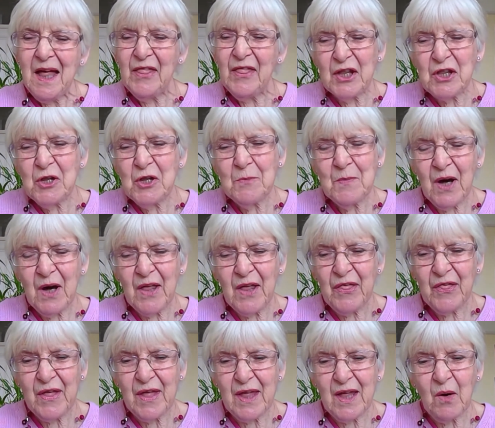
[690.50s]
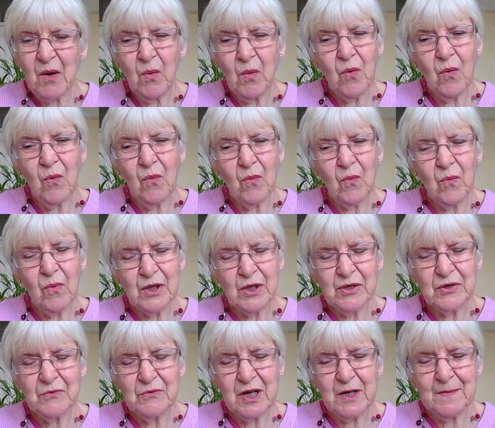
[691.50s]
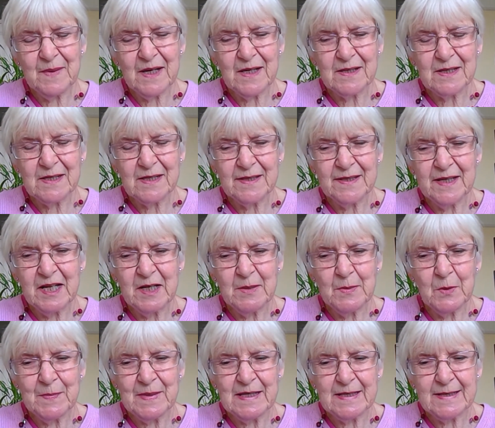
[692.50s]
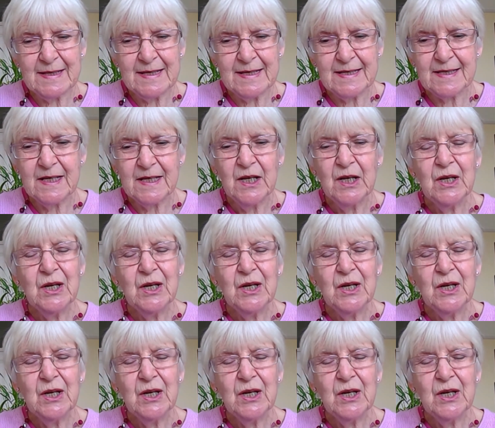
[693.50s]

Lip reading: And then you might think, well, when you're talking about sustainable business,